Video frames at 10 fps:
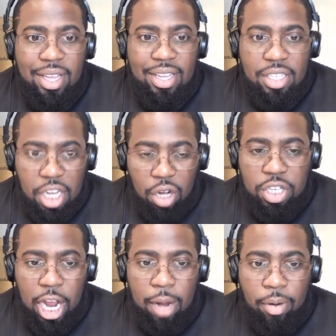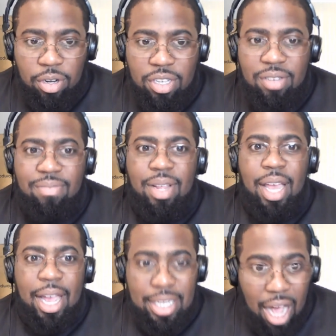Steel Chambers
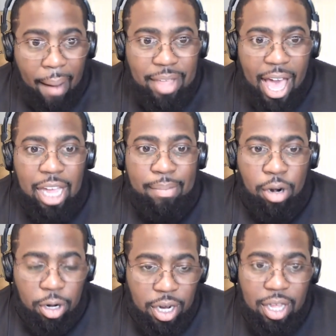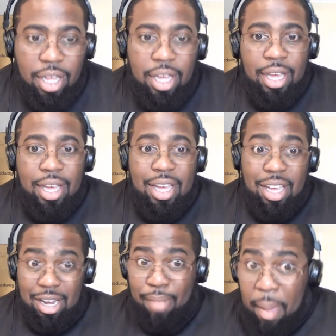and Tommy Eichenberg,
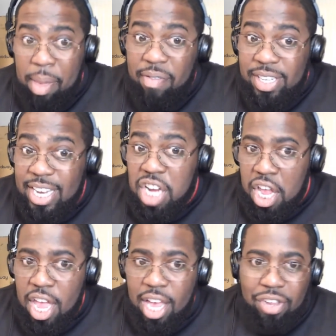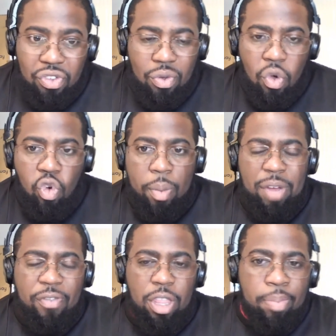maybe even CJ Hicks, will be
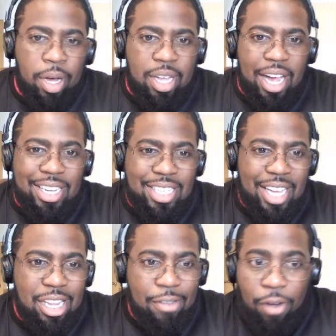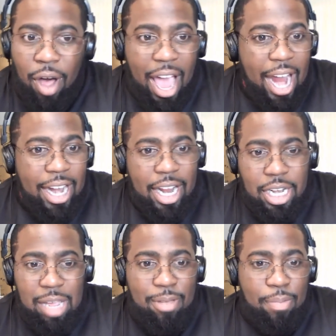for the Buckeyes in the fall. Add in
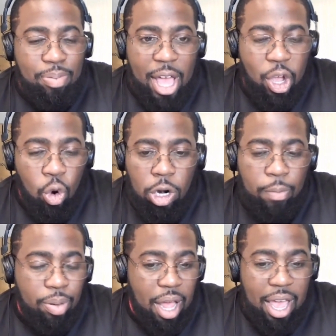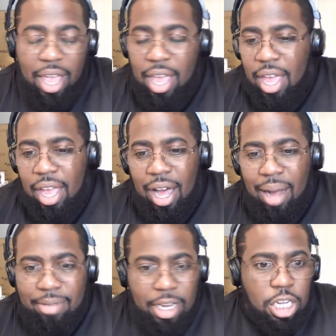DB play, corner play,
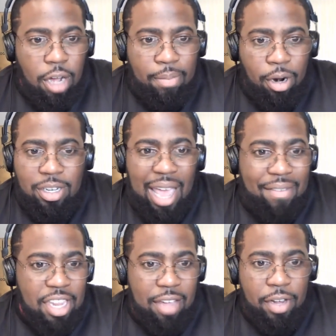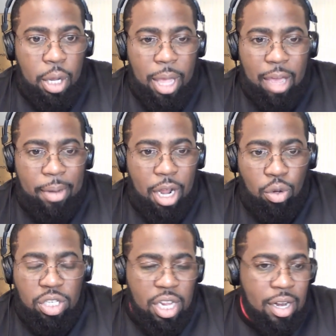Denzel Burke, Davidson
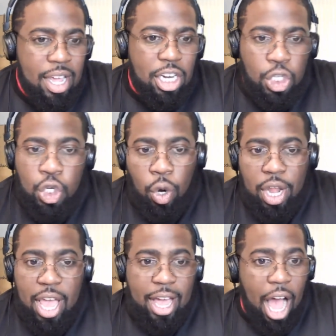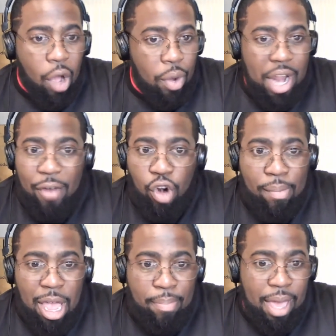Igbenosin, Jordan Hancock, whatever it
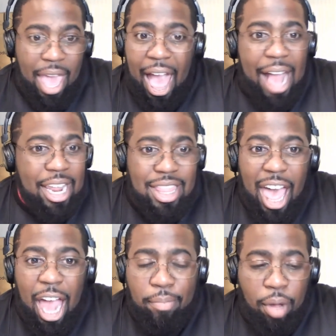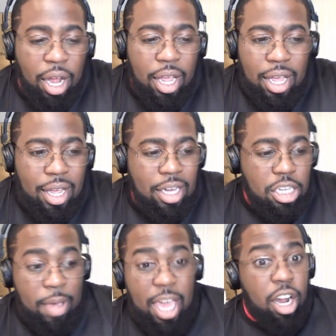may be, add in that. But
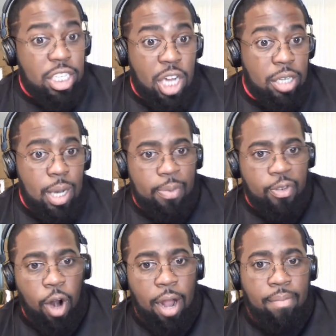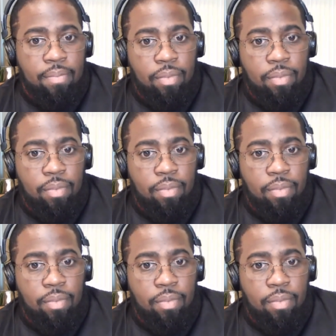to me, it all starts up front.